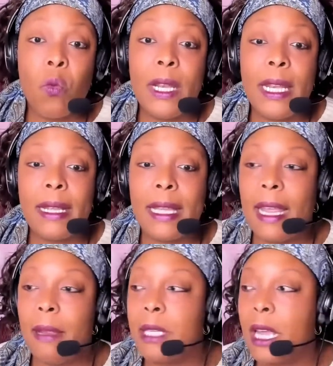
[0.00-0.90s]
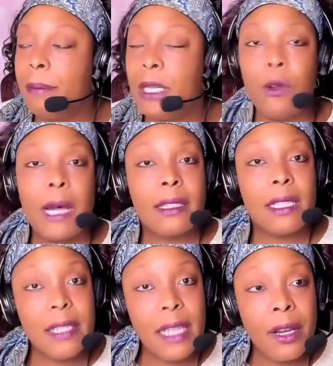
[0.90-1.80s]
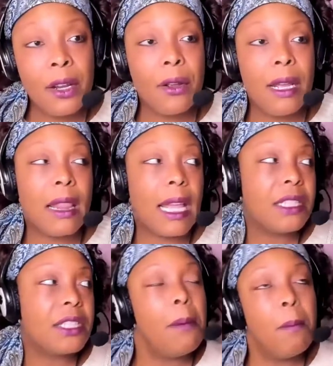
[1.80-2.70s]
when it came time to go out to dinner, and like